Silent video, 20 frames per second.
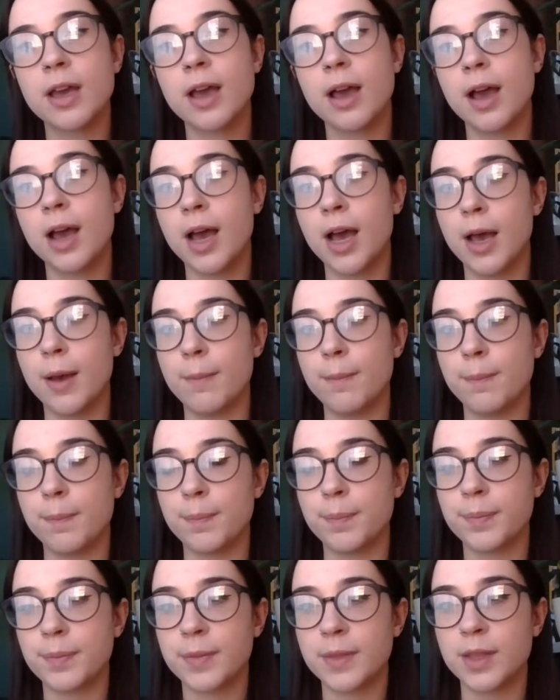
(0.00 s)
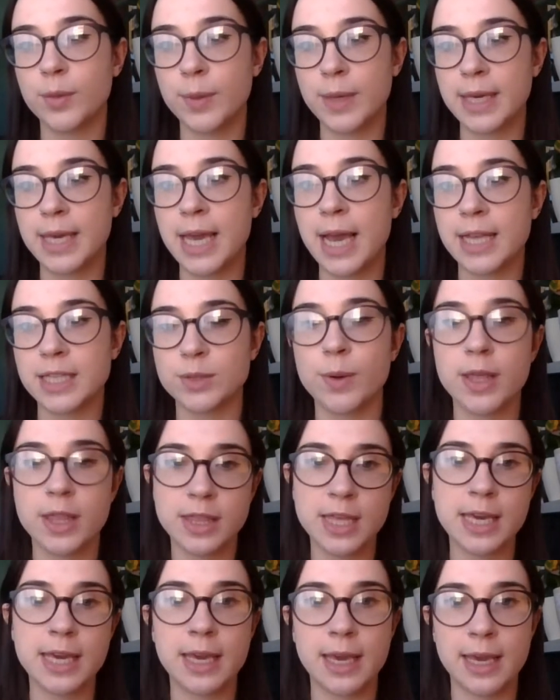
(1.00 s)
that we get. So I
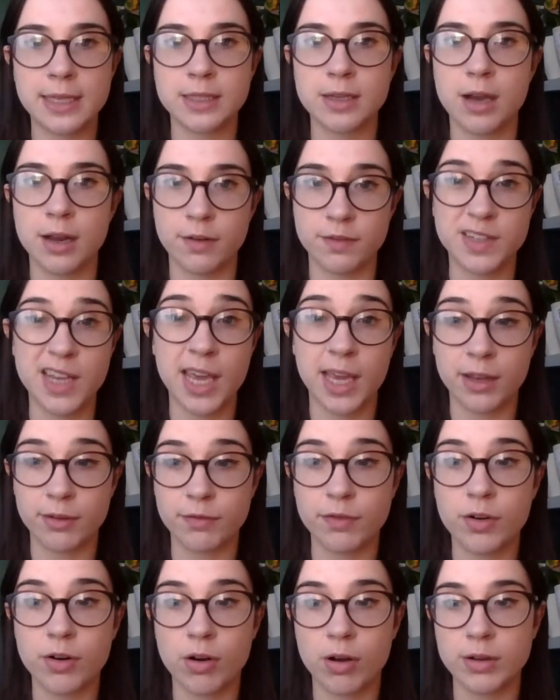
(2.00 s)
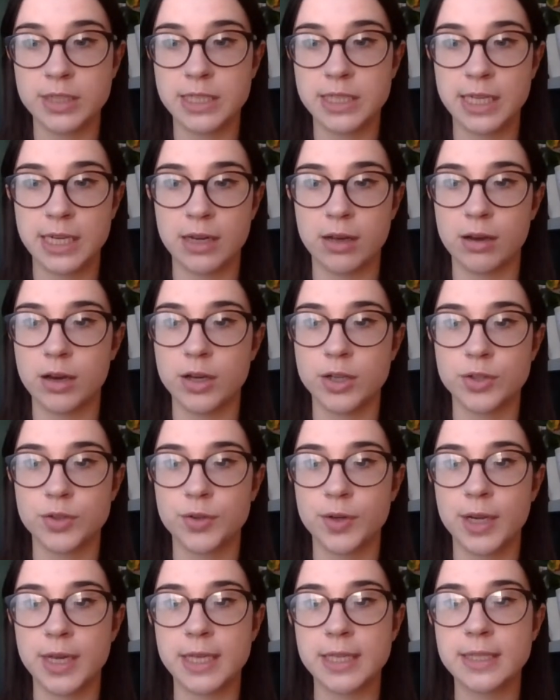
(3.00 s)
think it is kind of taken for granted in our
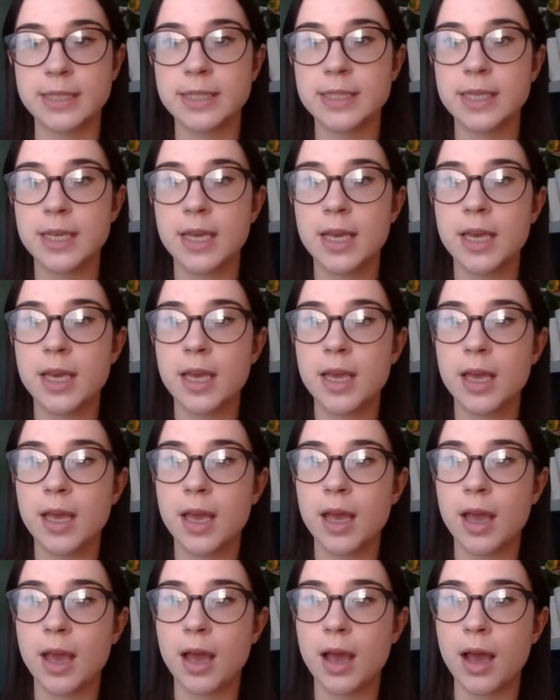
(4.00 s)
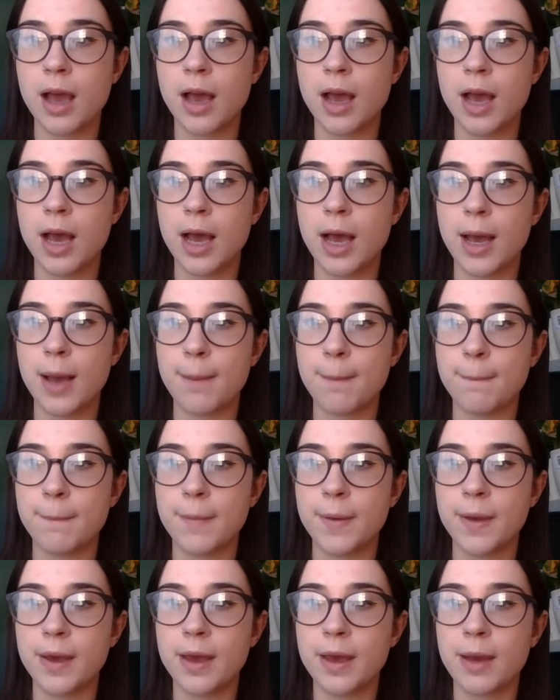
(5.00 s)
countries.
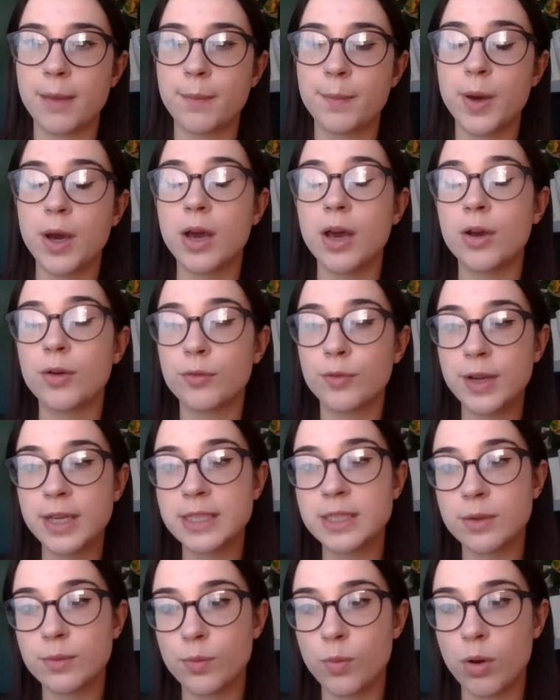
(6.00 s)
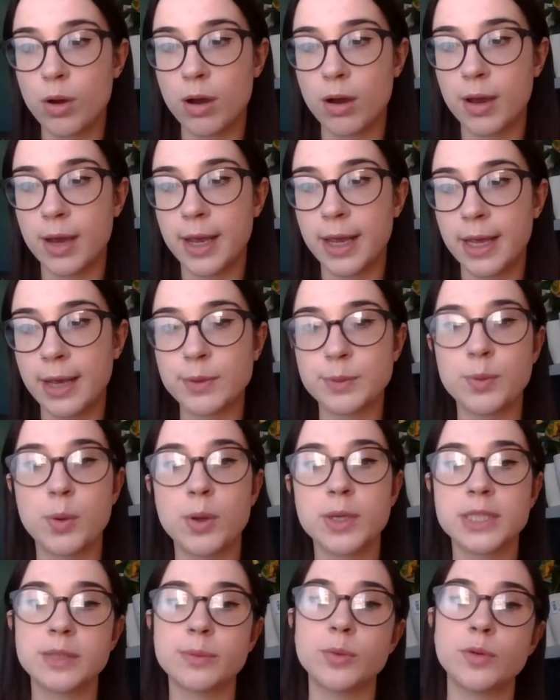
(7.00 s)
But a reason why it was
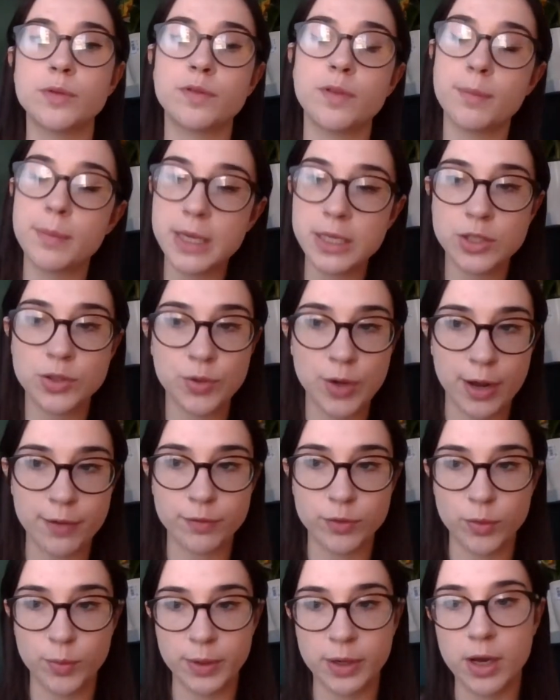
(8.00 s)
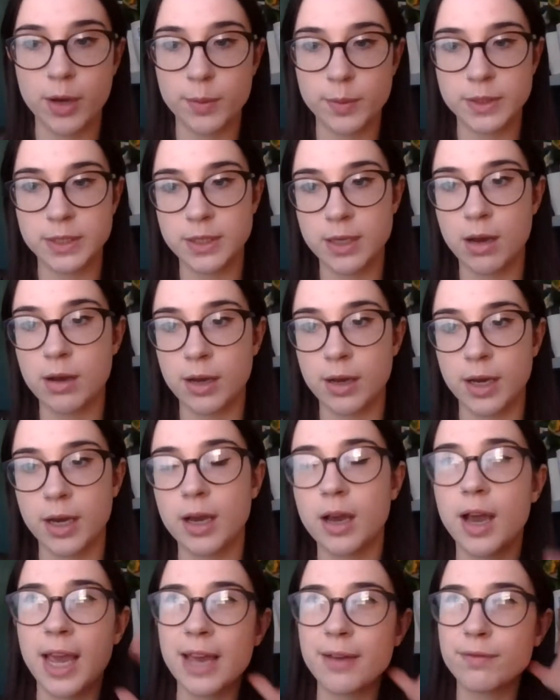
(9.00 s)
possible for me to travel when I was
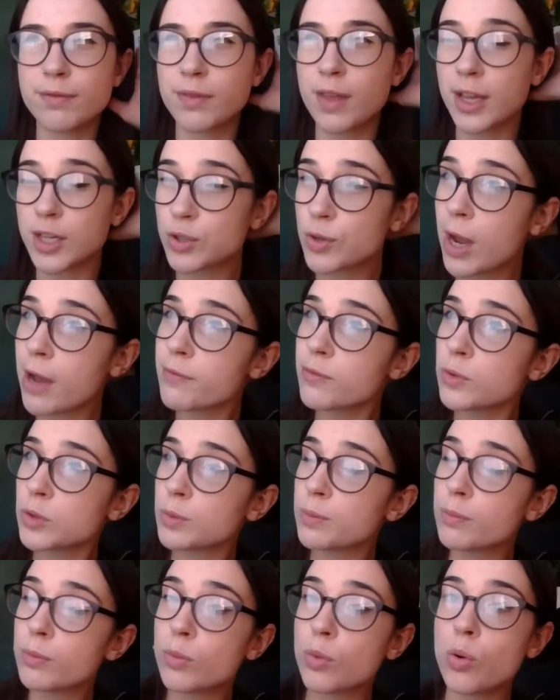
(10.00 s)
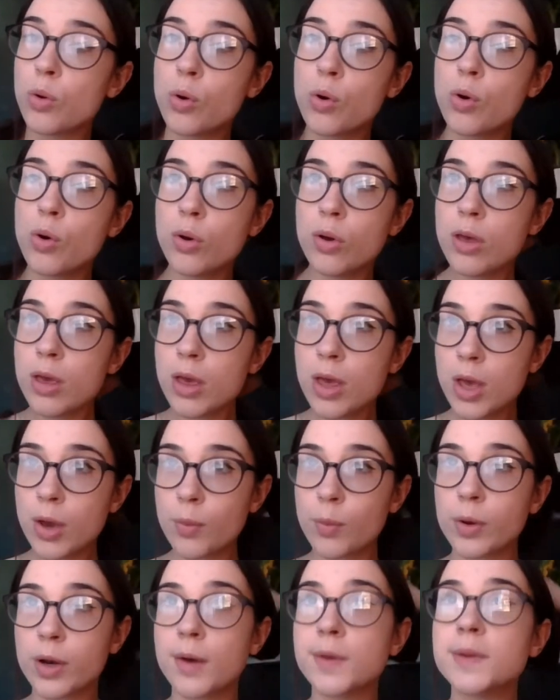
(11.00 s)
younger, I traveled more
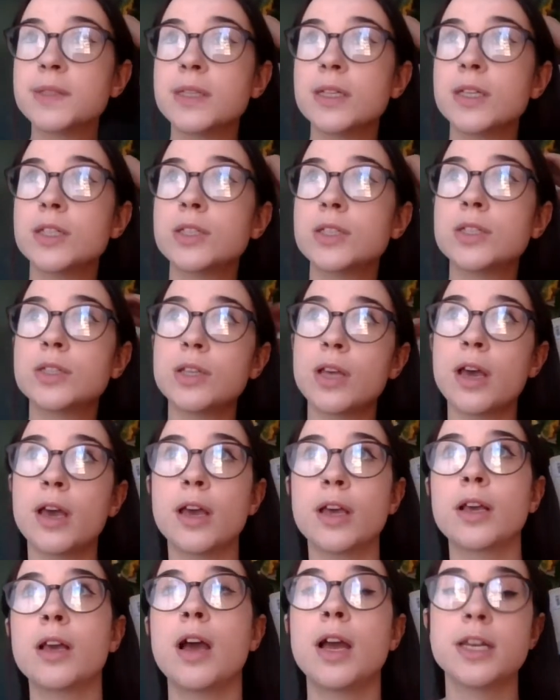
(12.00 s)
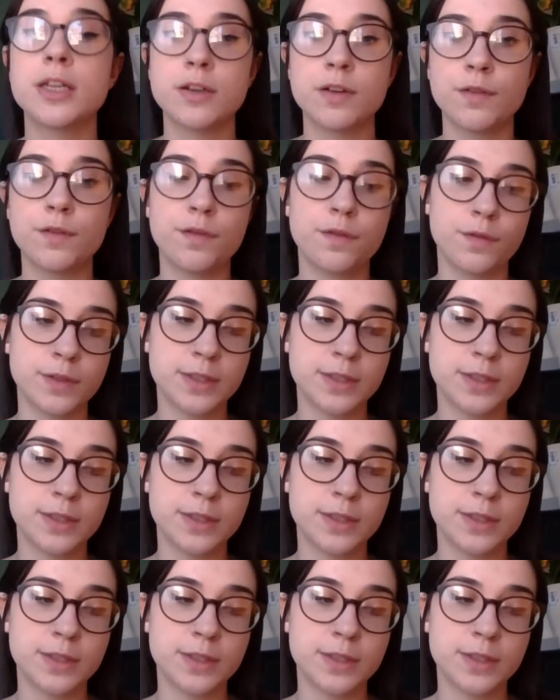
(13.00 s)
when I was a kind of